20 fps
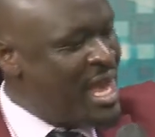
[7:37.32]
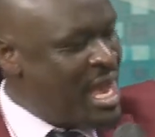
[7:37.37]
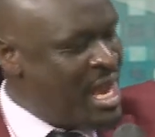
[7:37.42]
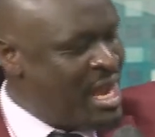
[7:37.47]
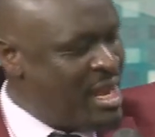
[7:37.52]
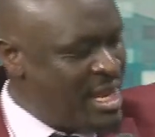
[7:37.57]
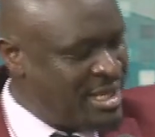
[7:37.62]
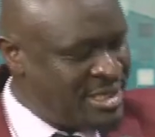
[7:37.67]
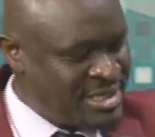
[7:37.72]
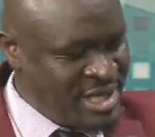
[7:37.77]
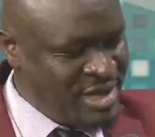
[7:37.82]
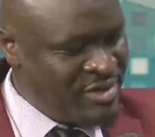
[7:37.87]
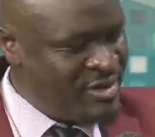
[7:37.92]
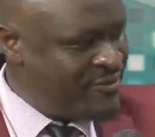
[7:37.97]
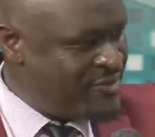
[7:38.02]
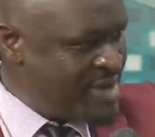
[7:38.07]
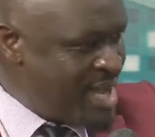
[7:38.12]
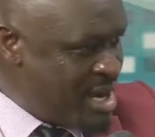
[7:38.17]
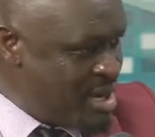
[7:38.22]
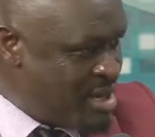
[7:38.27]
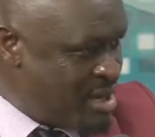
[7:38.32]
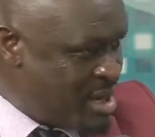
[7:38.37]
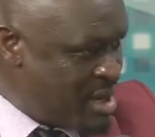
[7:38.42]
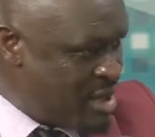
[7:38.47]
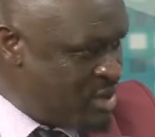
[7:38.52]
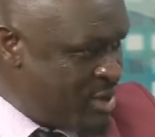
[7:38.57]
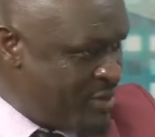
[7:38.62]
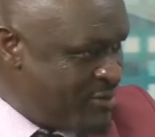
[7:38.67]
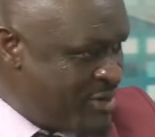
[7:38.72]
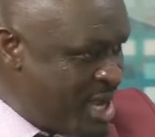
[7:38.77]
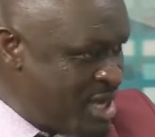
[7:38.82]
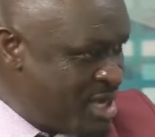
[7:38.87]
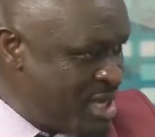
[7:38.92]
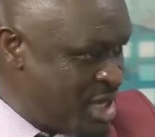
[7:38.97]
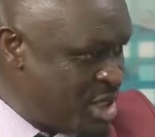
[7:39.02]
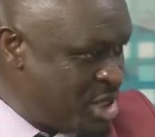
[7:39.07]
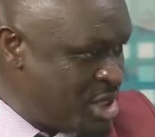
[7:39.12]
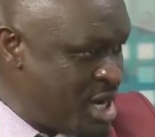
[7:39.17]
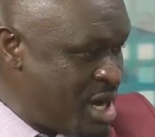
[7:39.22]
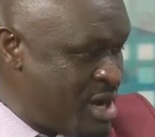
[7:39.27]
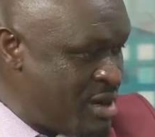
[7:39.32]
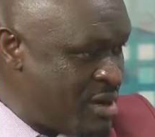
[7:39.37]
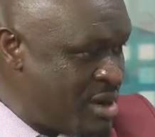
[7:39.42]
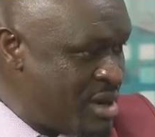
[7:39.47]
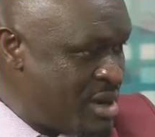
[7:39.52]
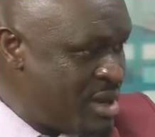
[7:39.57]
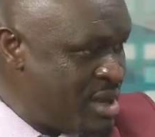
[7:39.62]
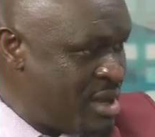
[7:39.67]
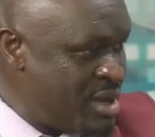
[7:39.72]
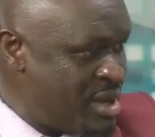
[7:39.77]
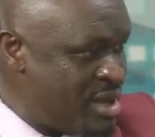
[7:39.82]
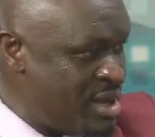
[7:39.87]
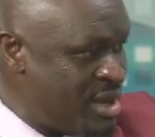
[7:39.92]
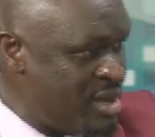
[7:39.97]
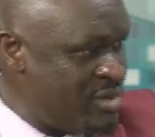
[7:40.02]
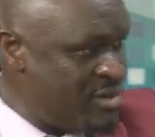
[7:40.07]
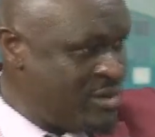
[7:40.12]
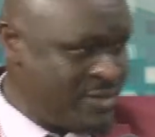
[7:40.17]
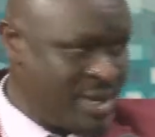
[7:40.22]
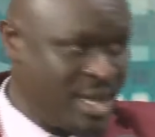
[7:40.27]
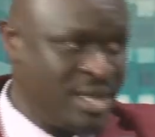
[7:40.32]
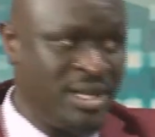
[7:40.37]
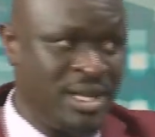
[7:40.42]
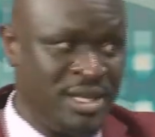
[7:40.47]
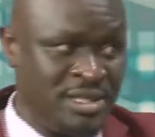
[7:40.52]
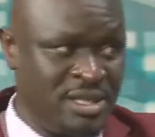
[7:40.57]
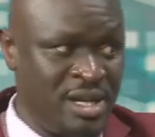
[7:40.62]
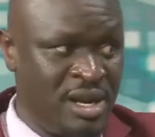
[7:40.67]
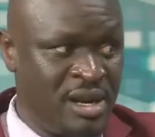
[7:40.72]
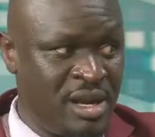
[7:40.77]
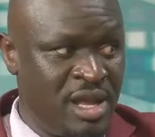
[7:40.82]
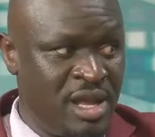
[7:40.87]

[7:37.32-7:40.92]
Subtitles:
let's say you have done HR. You have done HR,